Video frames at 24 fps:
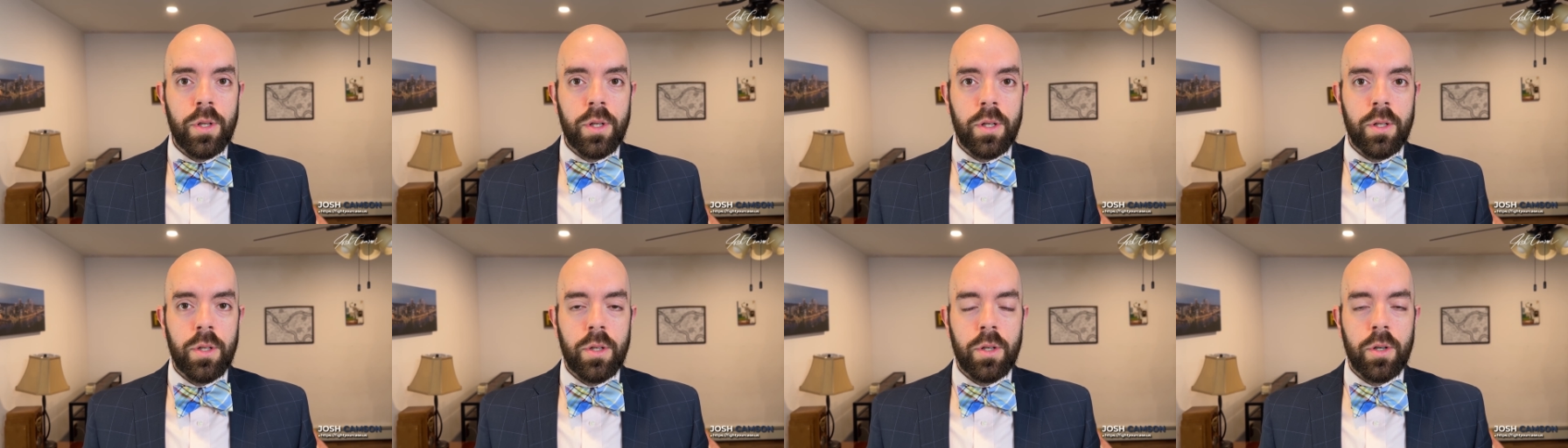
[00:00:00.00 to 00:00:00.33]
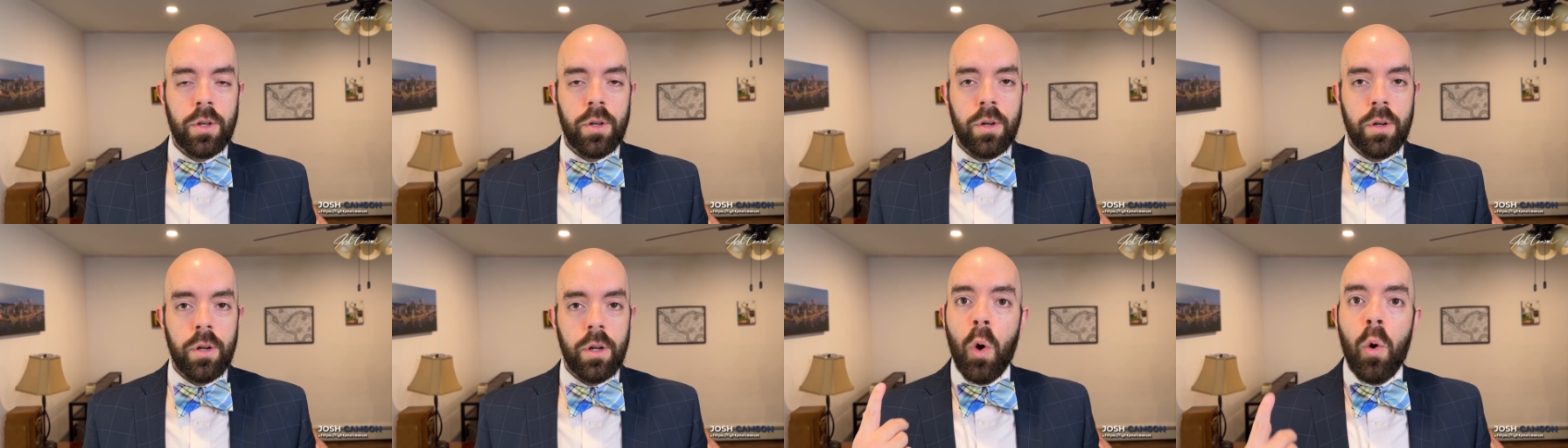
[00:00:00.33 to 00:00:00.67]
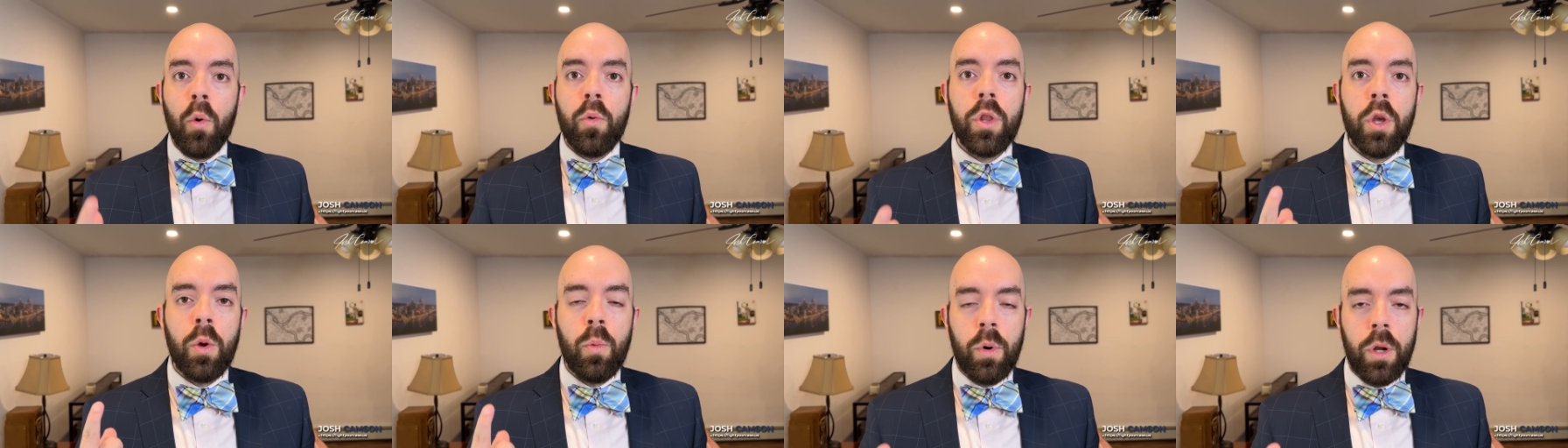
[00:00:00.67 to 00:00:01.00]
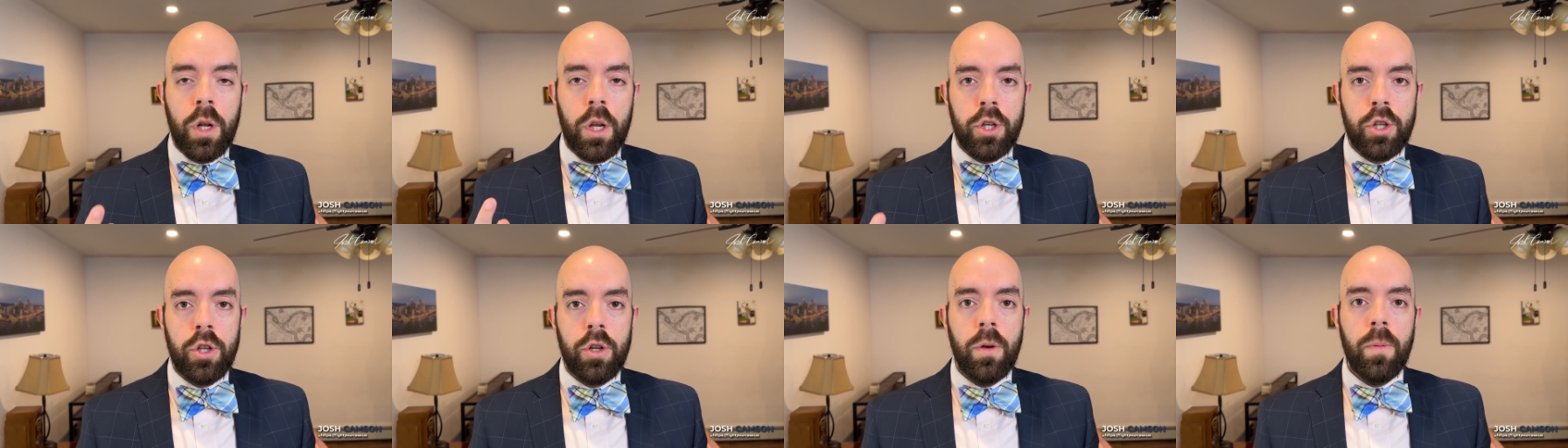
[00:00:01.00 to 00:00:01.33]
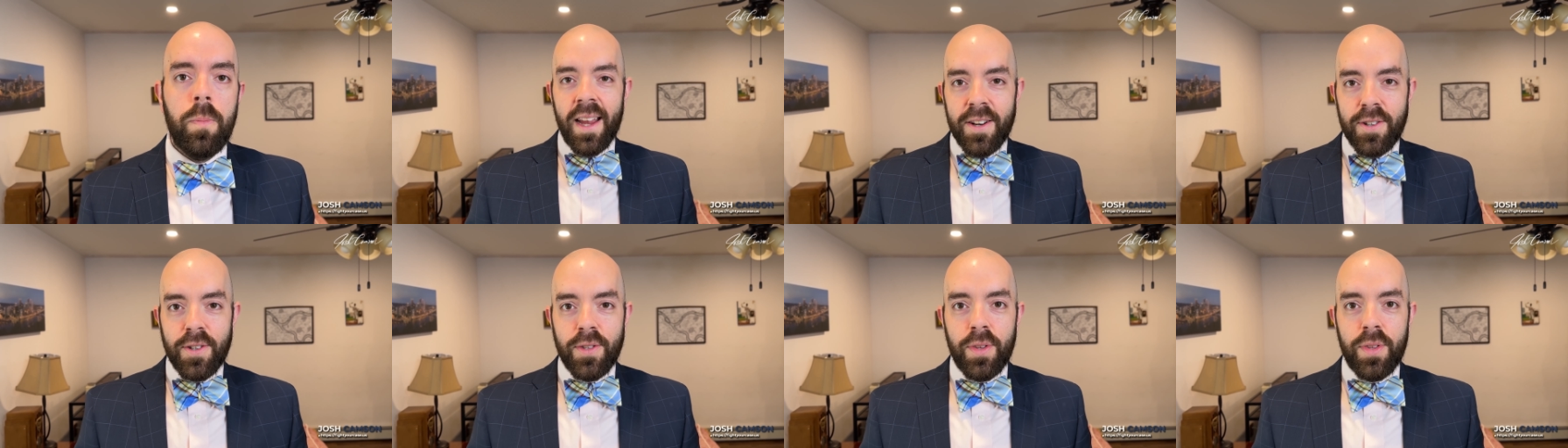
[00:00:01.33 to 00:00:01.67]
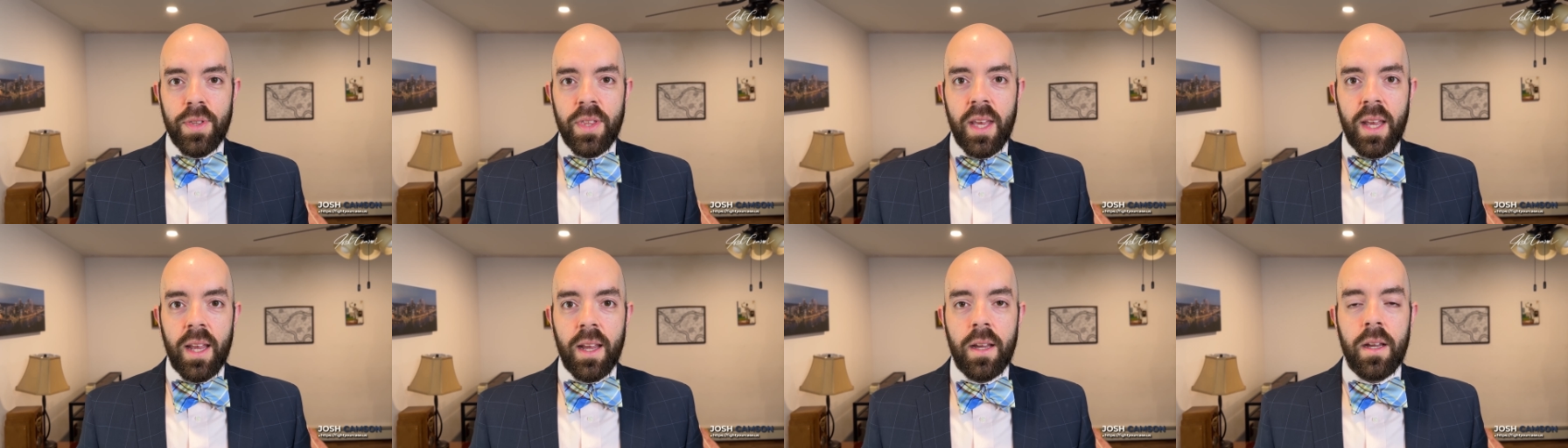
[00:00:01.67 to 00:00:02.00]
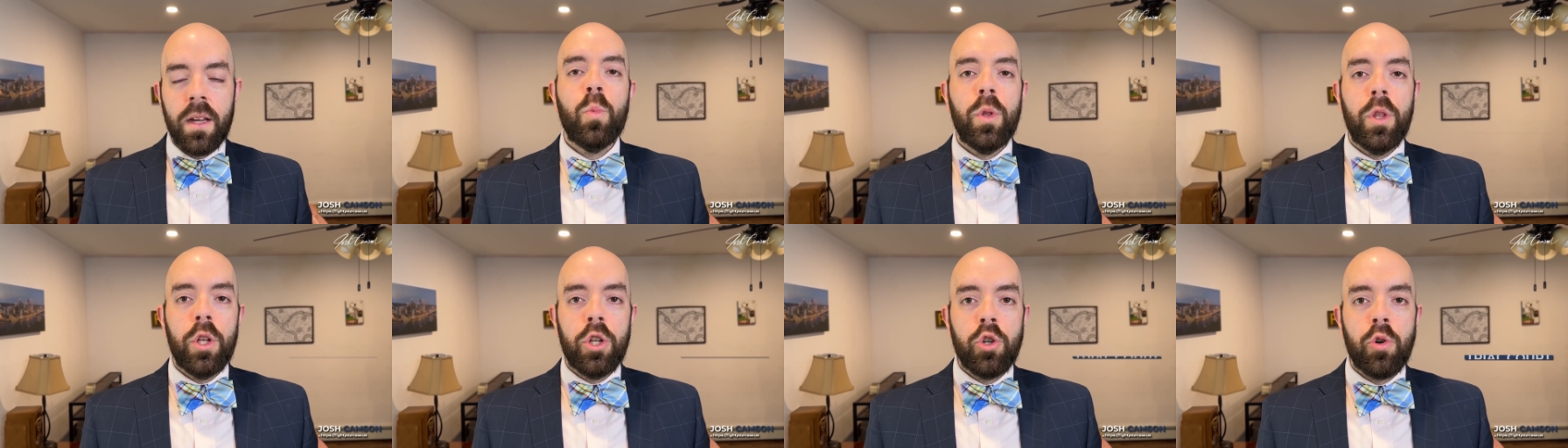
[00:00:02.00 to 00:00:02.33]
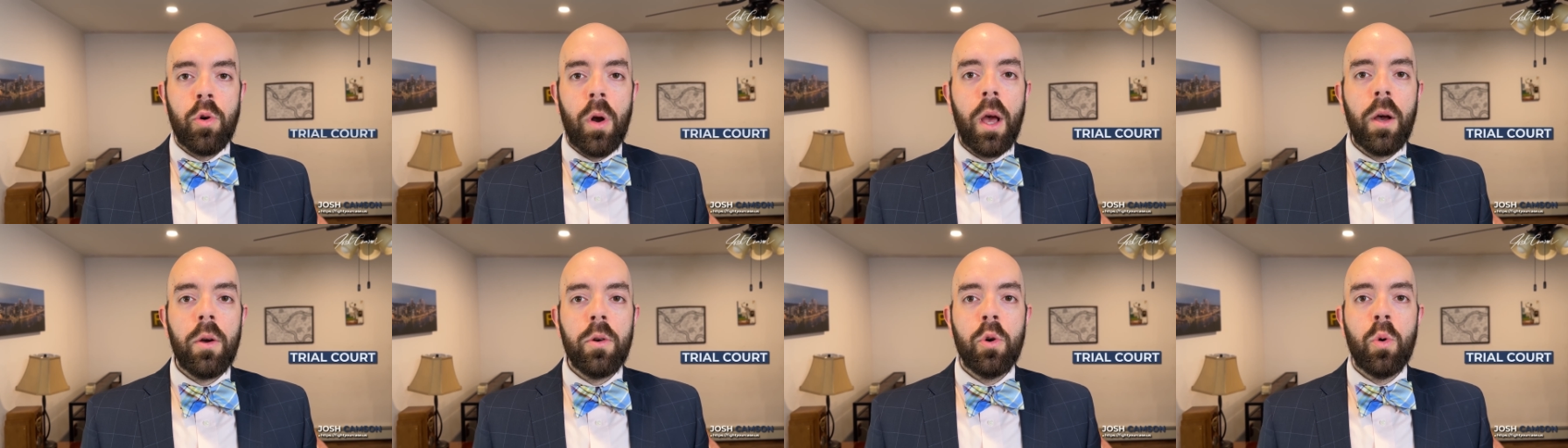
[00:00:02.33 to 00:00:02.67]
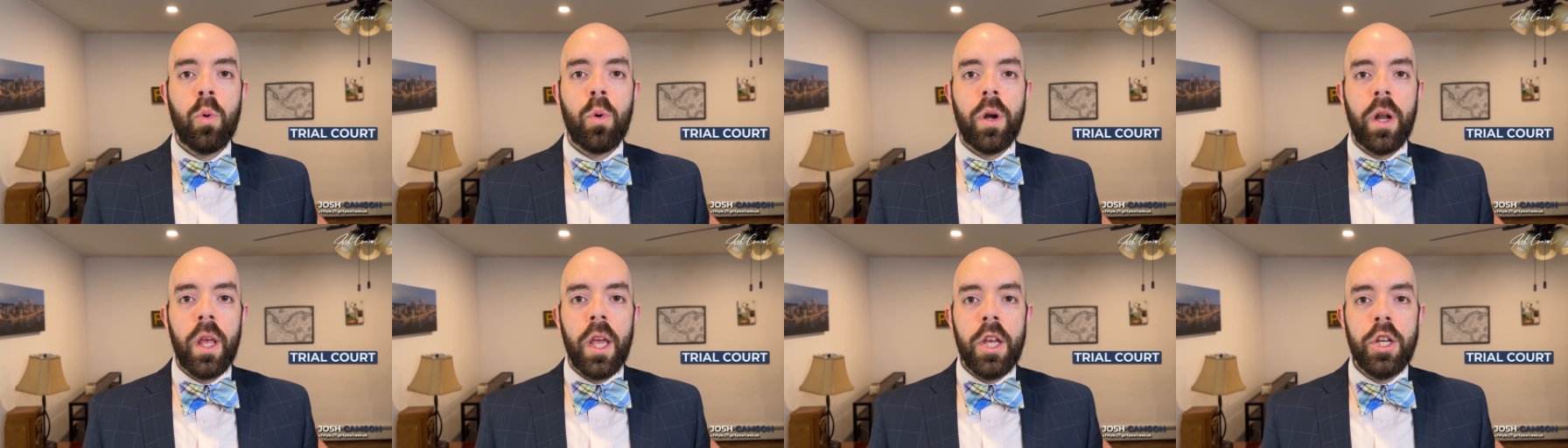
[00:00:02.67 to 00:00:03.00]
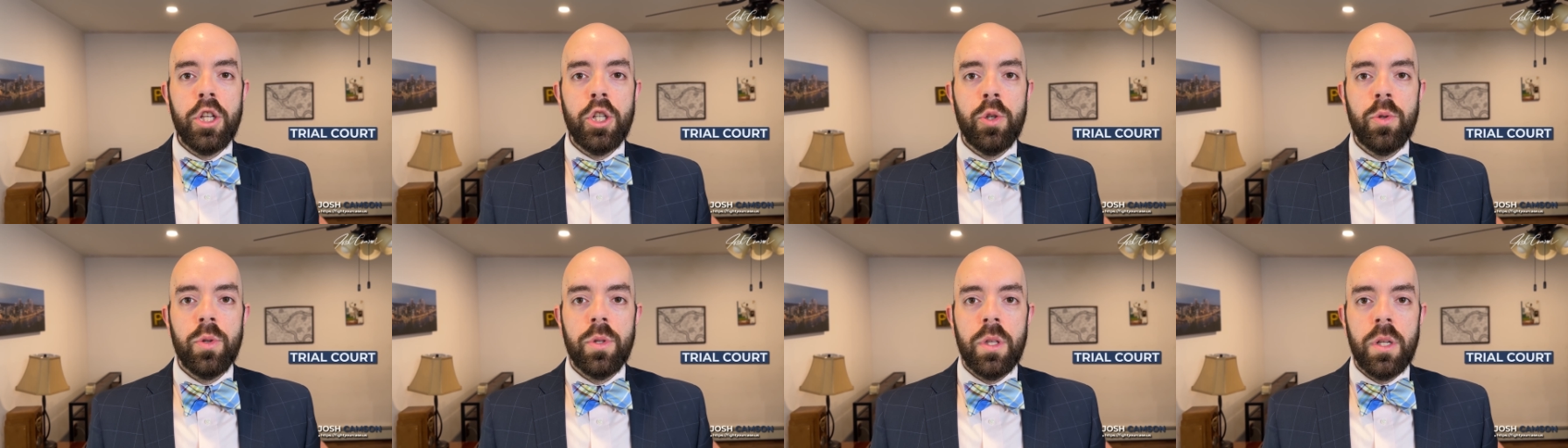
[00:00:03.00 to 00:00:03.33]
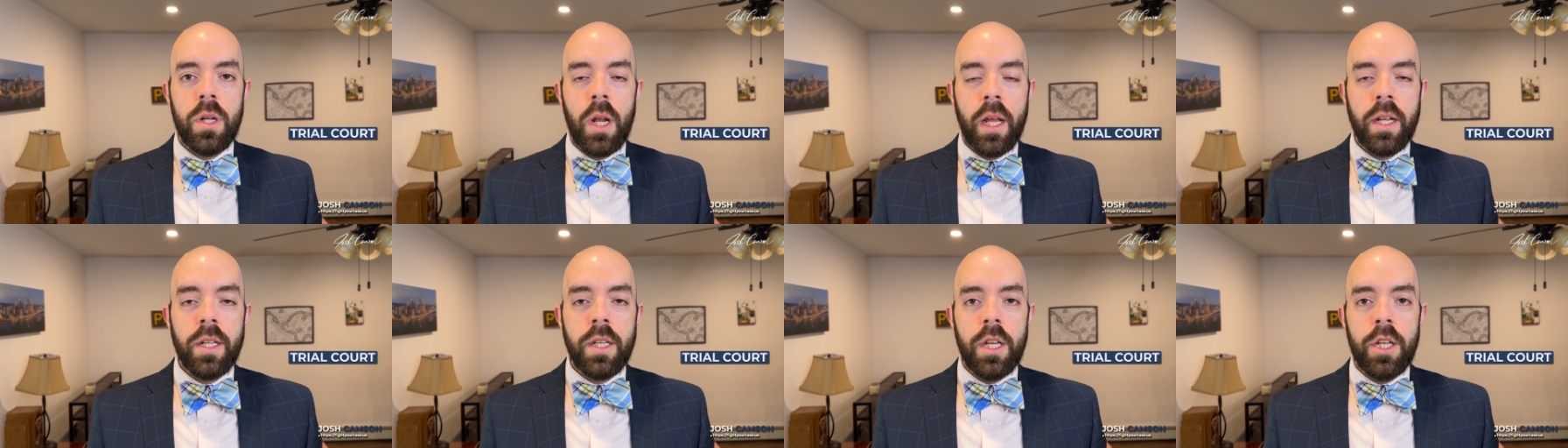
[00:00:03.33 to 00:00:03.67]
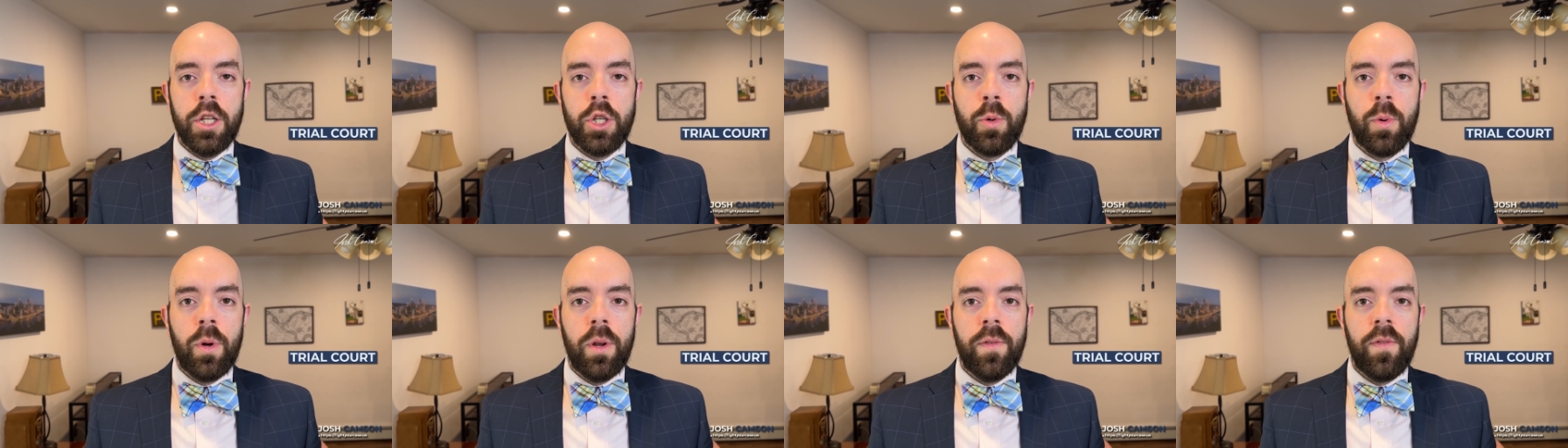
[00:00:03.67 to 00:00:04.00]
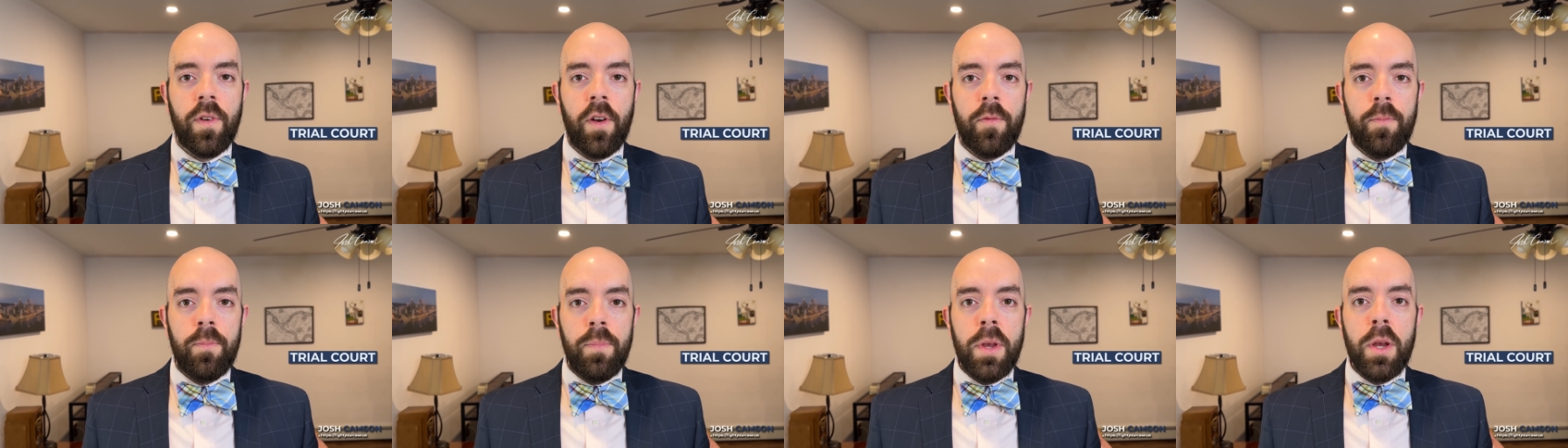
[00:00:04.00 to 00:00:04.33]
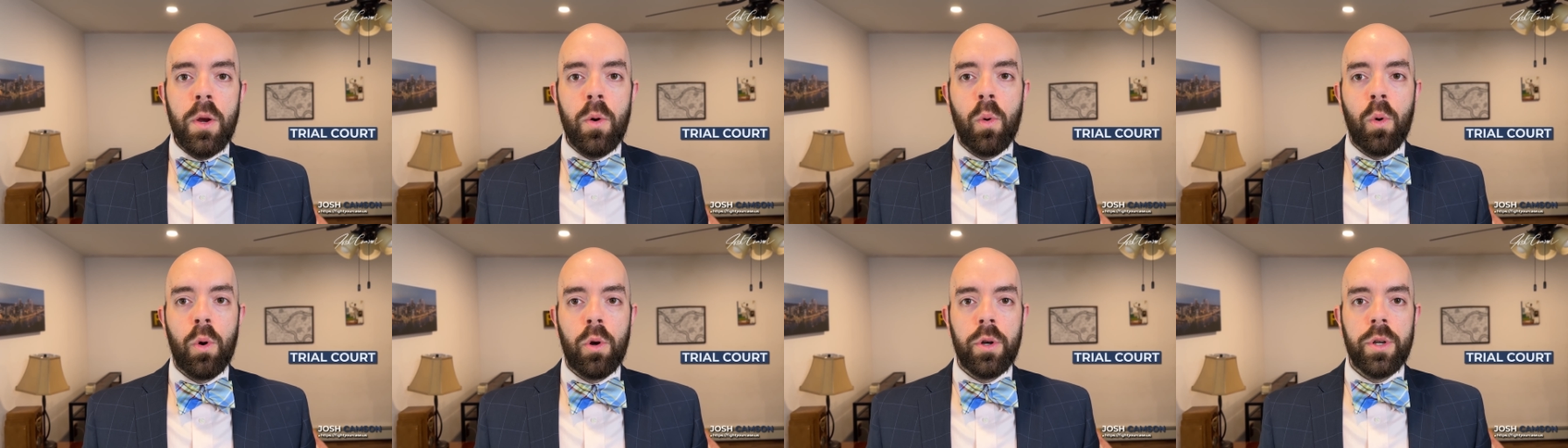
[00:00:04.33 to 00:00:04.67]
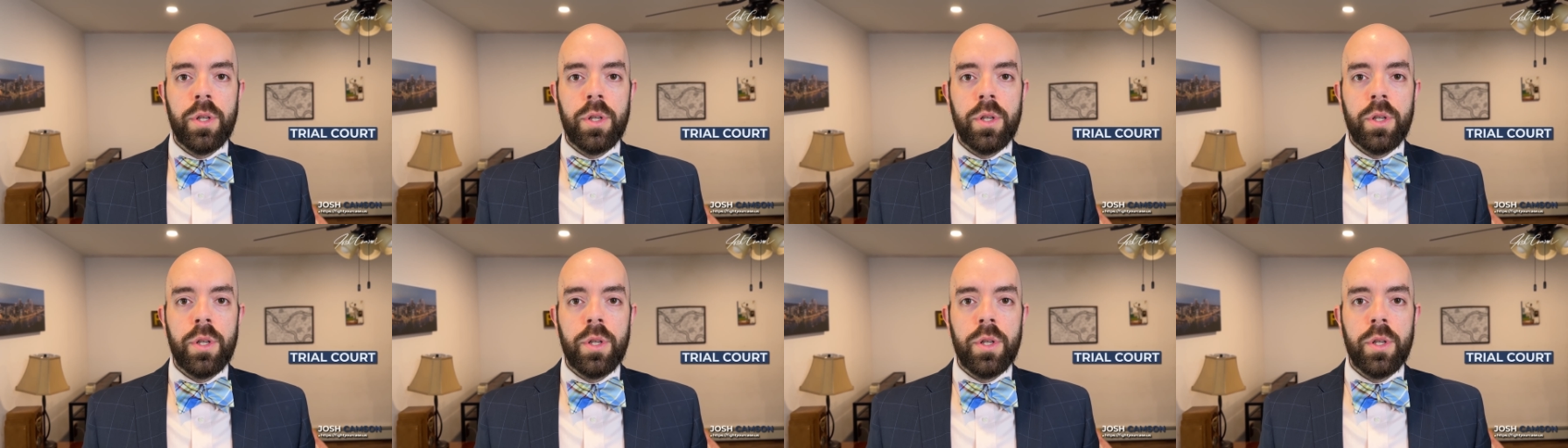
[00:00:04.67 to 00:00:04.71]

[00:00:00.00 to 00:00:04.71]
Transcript: concerned, only 1 issue. Here's the thing. When the trial court issues the 1925(b) order